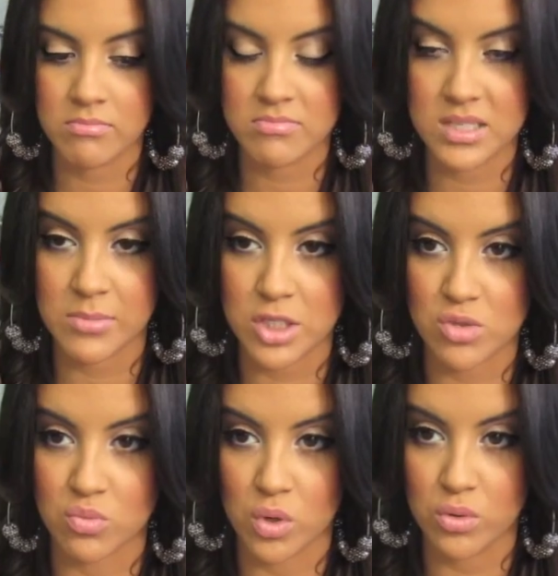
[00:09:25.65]
something
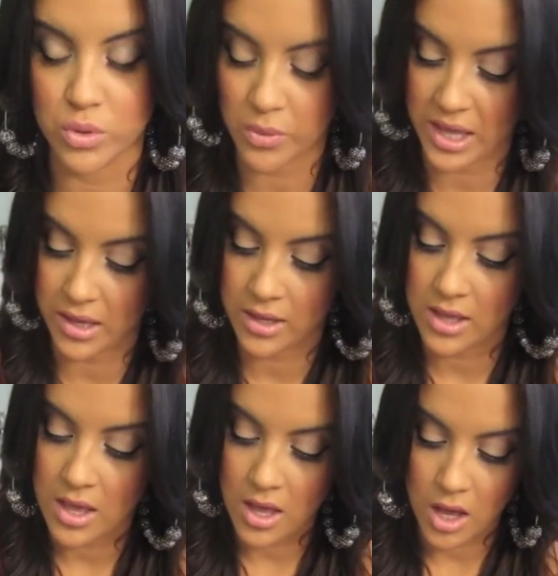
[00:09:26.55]
just rolled away.
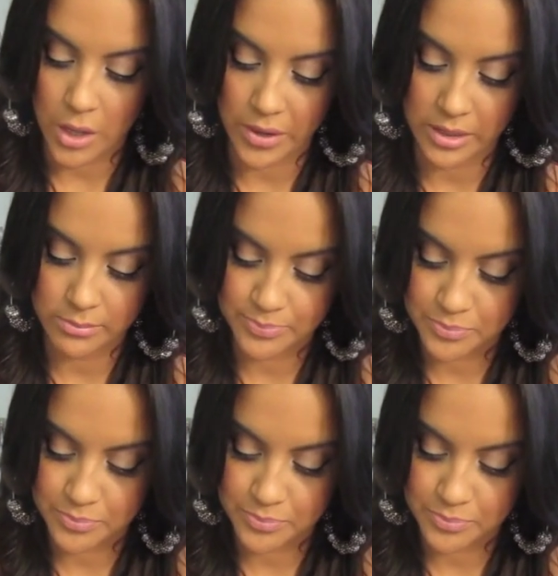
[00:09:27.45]
All right.